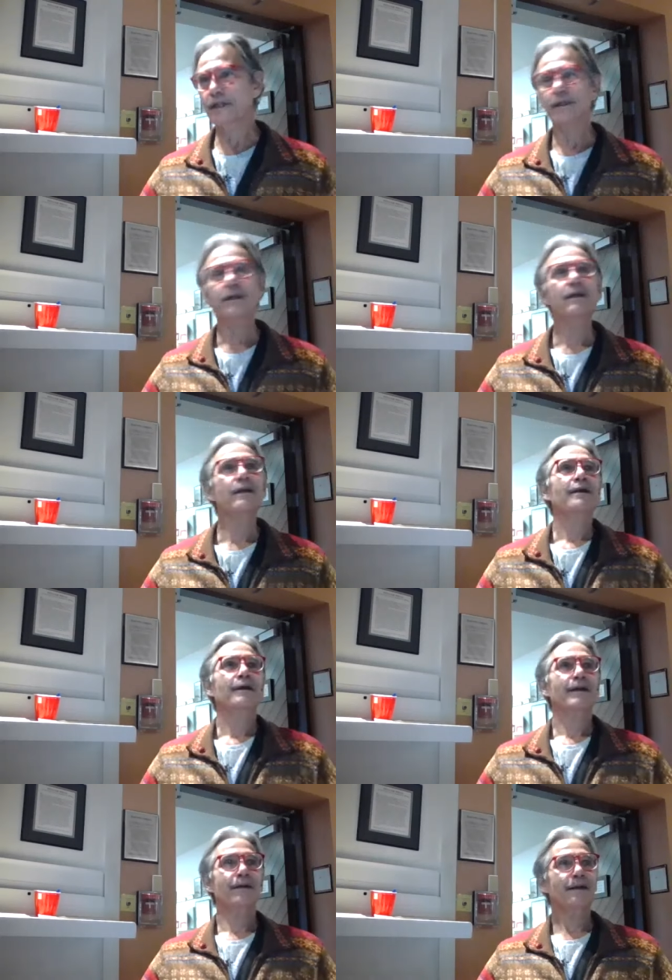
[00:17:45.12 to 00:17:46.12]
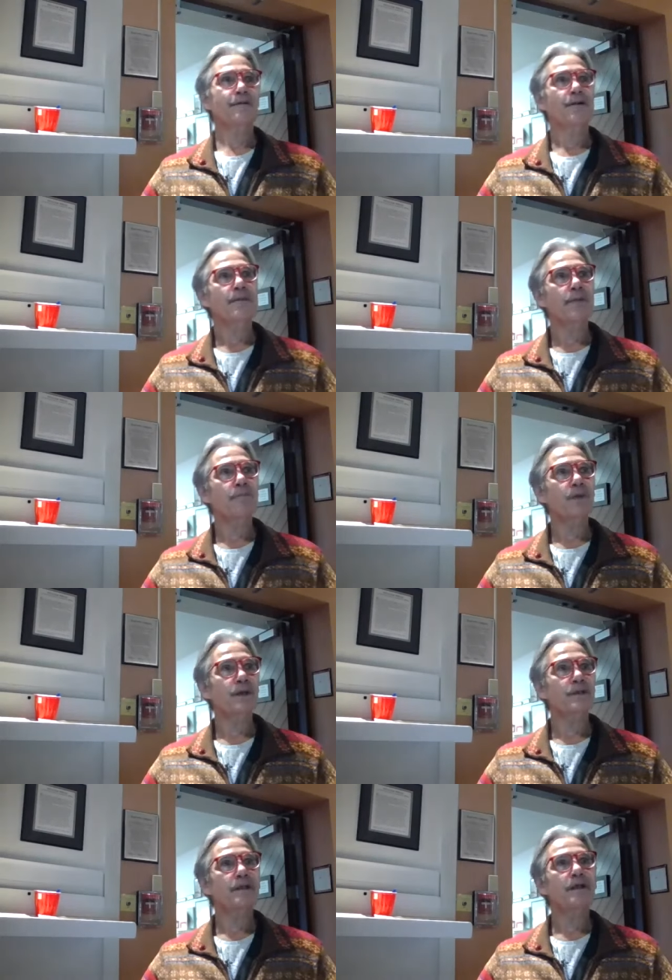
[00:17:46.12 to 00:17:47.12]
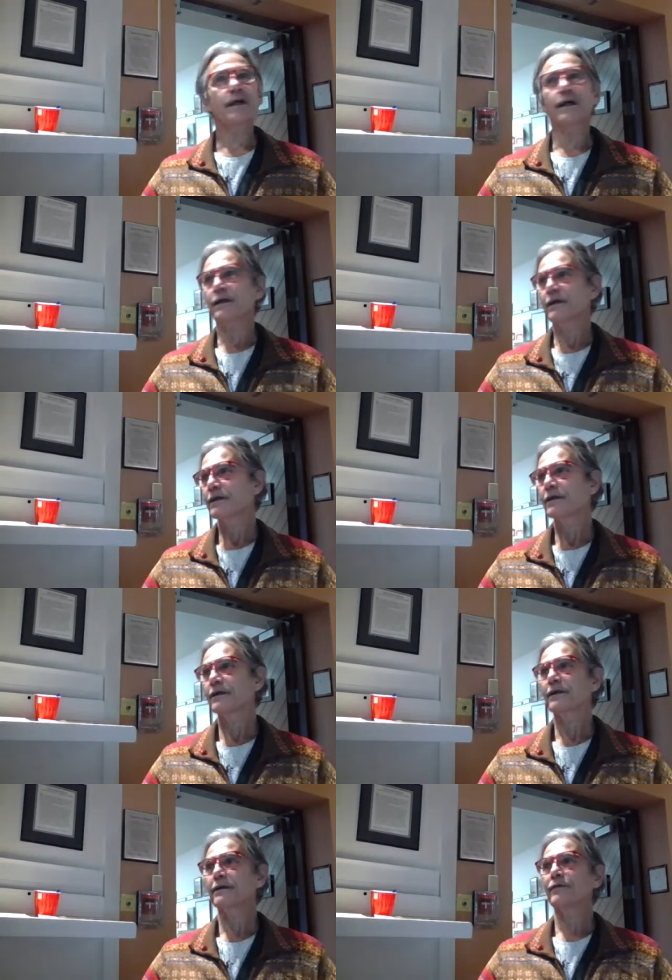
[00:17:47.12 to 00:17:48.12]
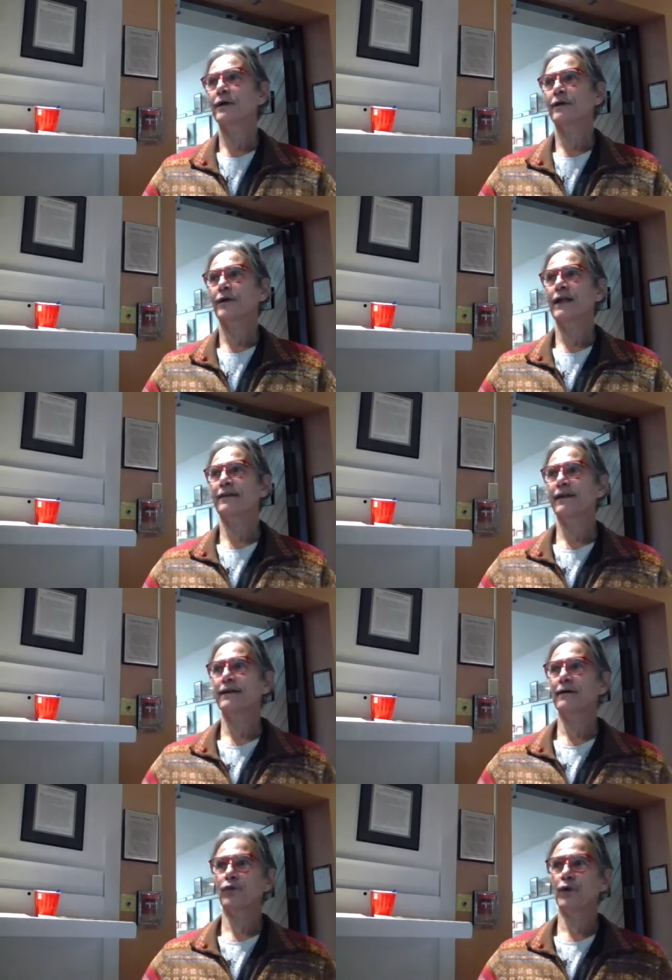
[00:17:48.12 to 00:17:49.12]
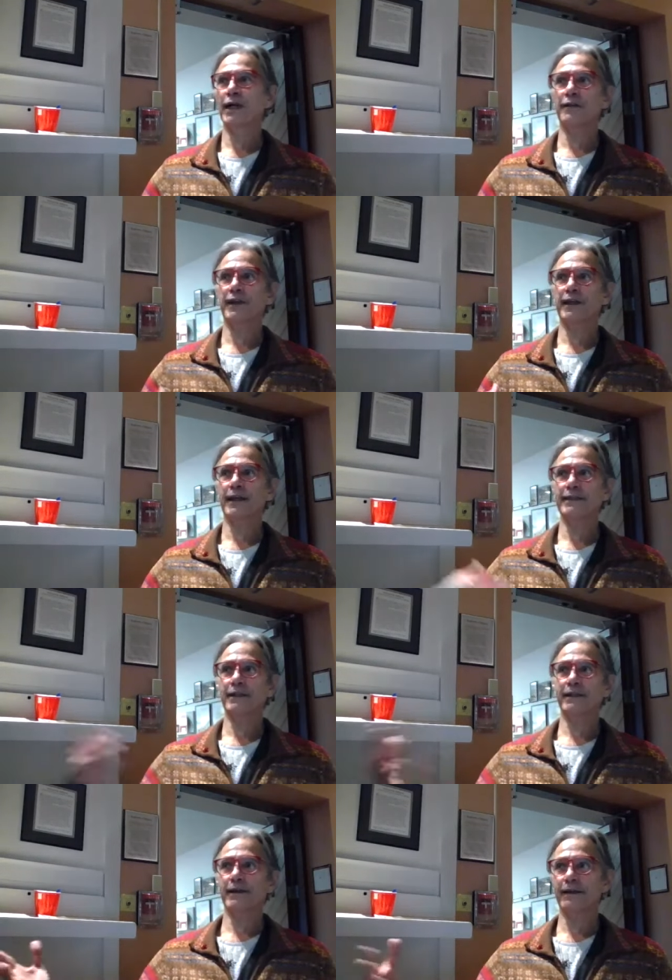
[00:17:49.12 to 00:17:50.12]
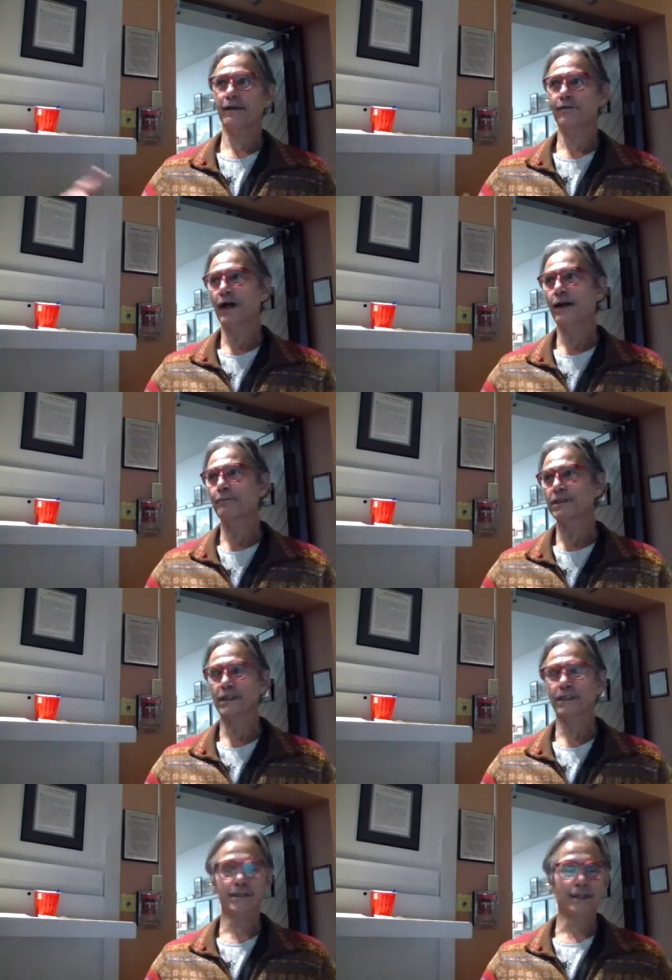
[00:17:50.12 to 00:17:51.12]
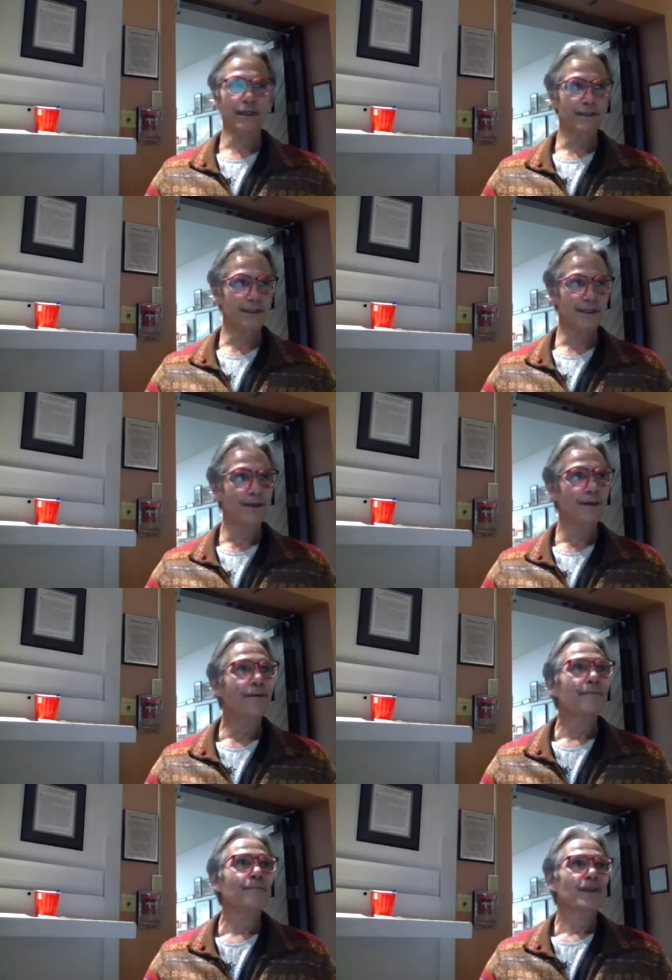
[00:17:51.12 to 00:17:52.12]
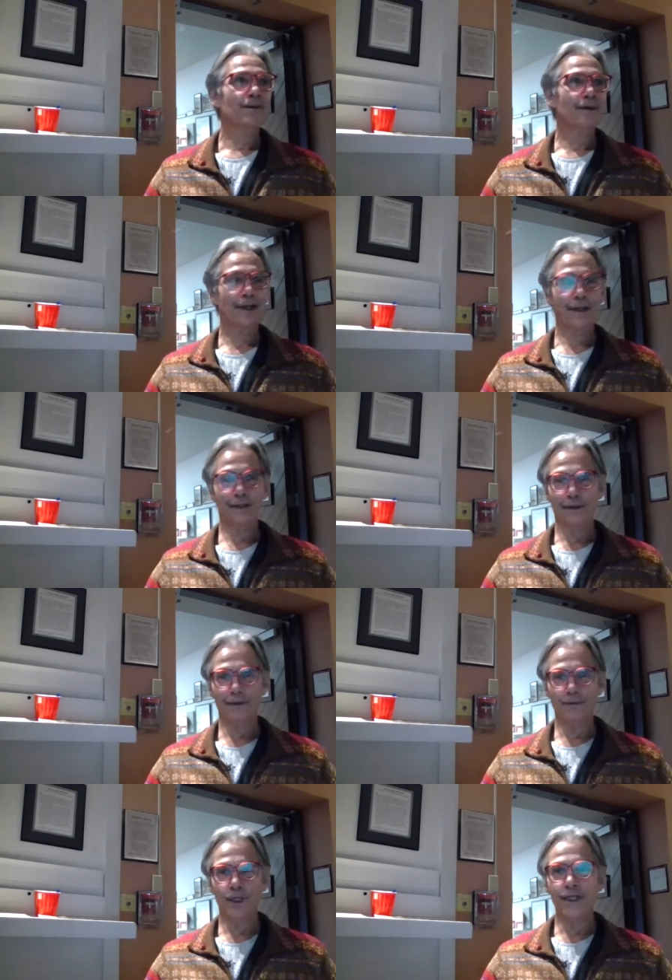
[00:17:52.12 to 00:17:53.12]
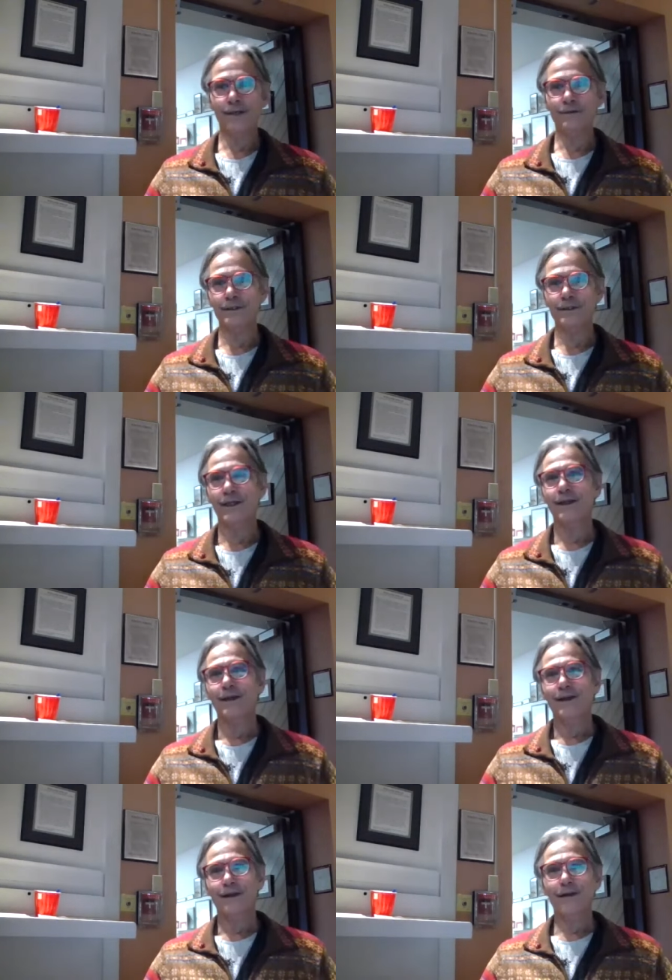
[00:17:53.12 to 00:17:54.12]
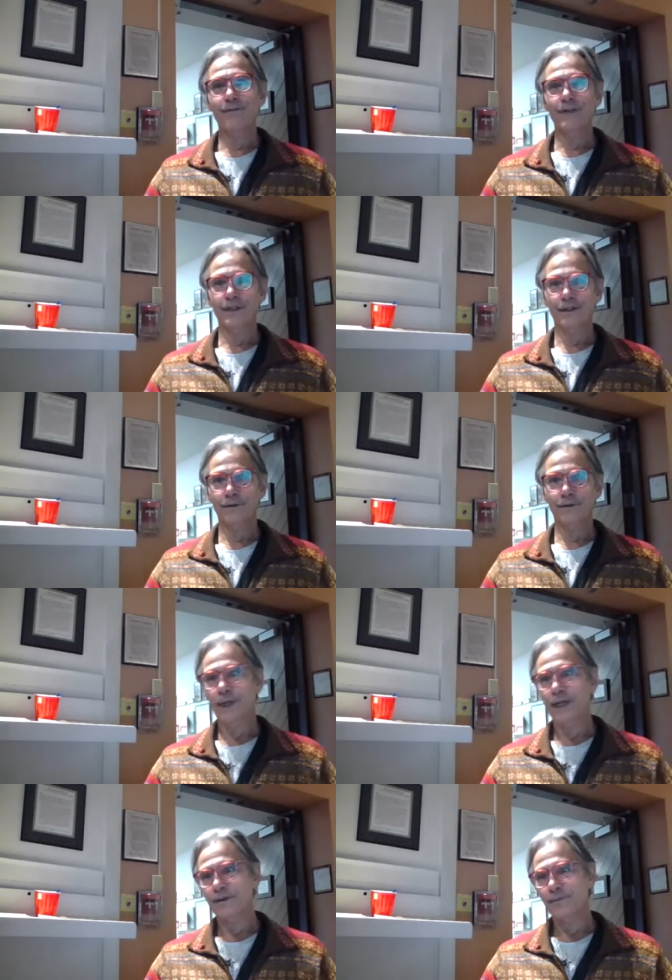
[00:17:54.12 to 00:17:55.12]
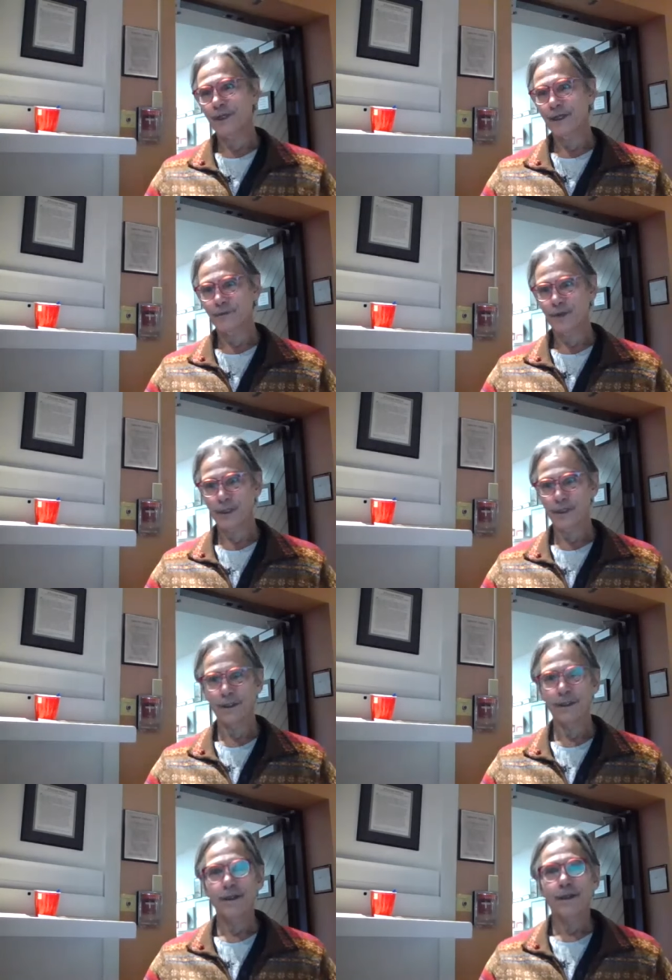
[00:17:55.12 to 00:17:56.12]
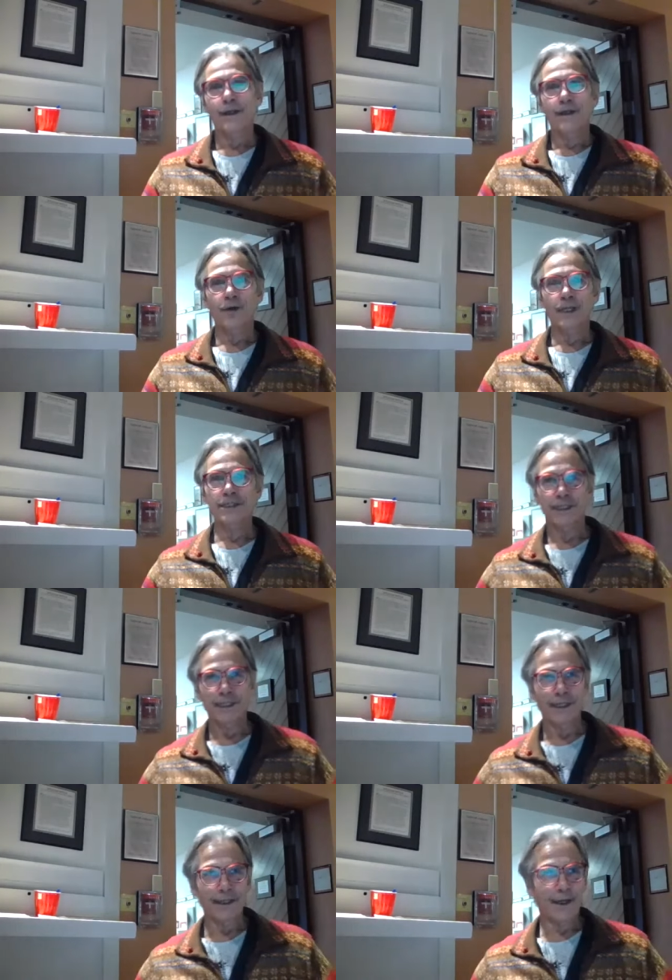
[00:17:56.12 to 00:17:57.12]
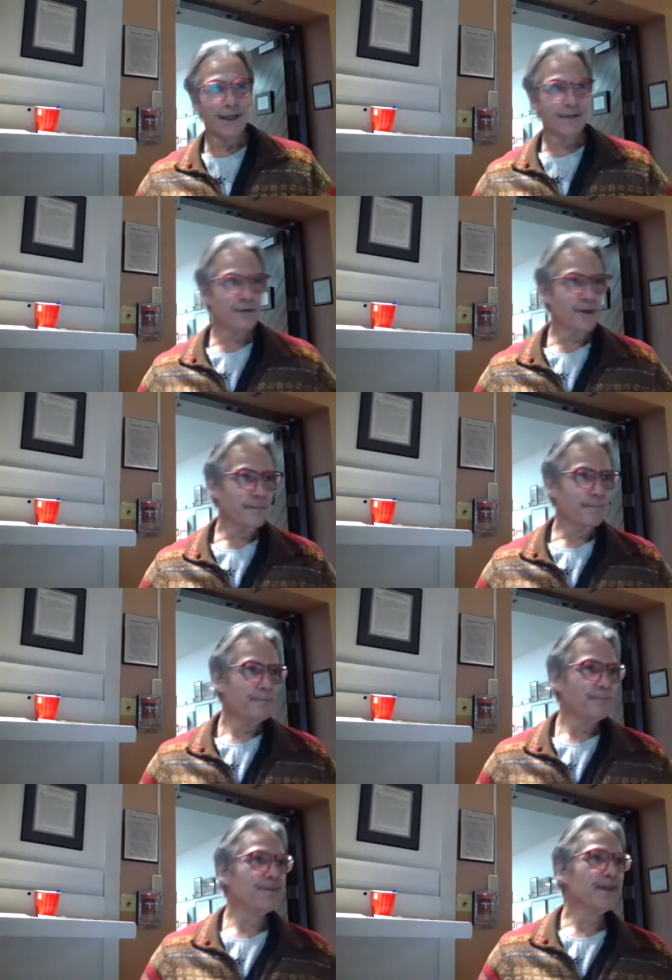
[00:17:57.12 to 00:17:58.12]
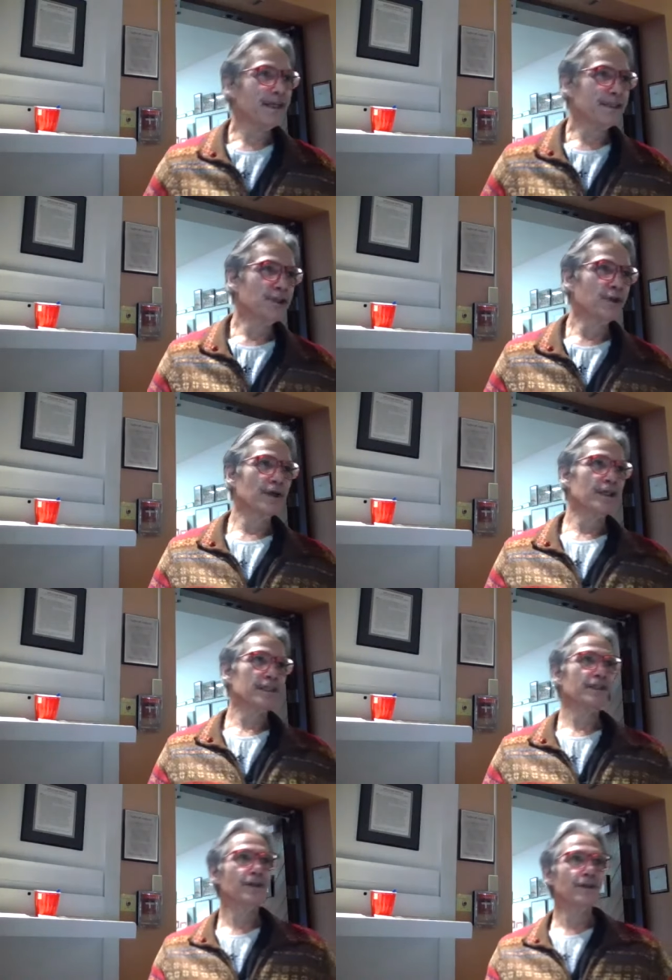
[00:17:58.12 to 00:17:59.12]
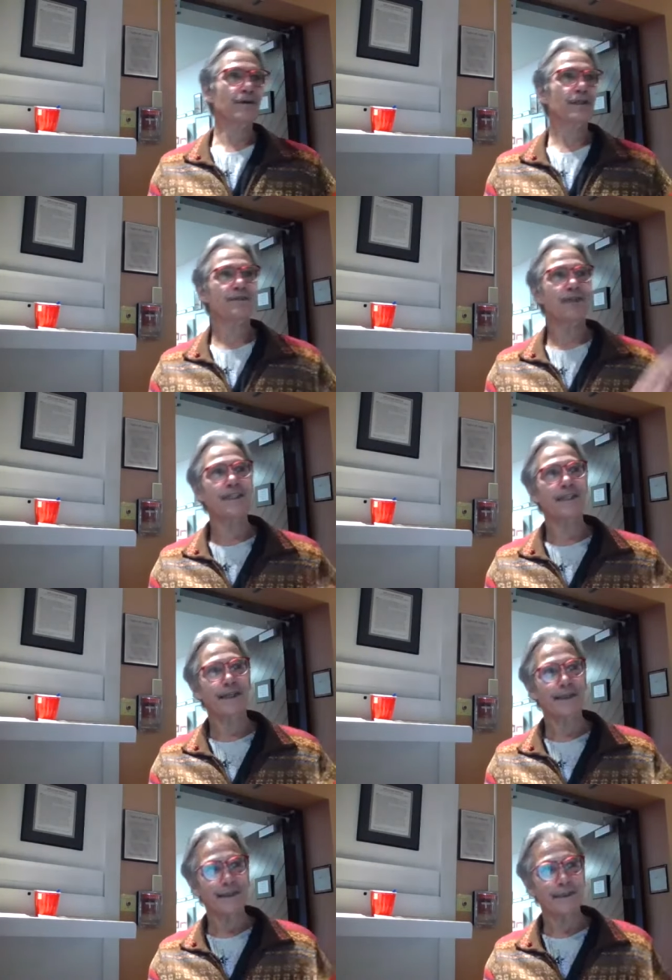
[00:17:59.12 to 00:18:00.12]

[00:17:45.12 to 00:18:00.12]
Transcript: it, I, remember uh, when I think of wealth, I like to think of opposites also. And when I was carving it, it reminded me of a question I got from a tourist who was visiting